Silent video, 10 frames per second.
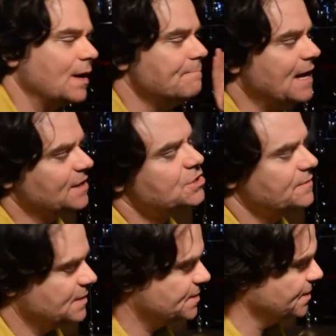I mentioned
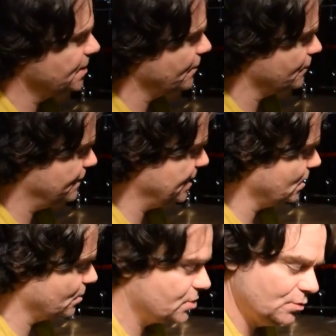this in another video
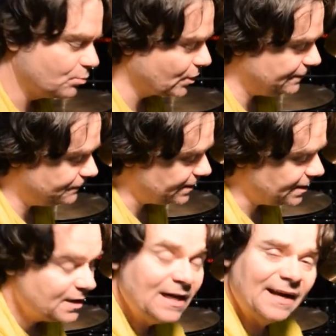or two briefly,
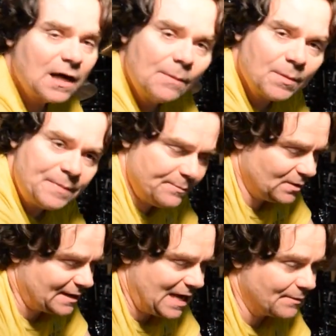and a couple people
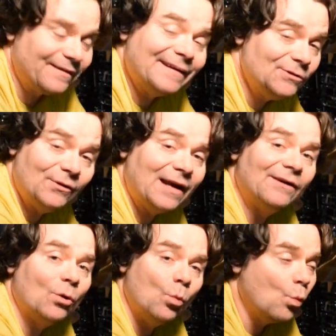commented like, dude, I don't
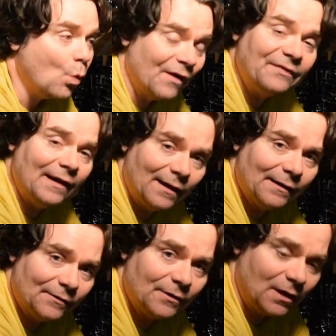know what the hell
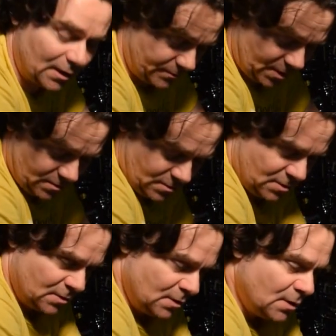you're talking about.
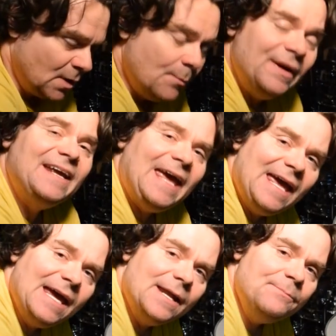But it
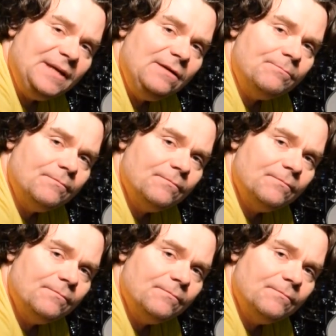can be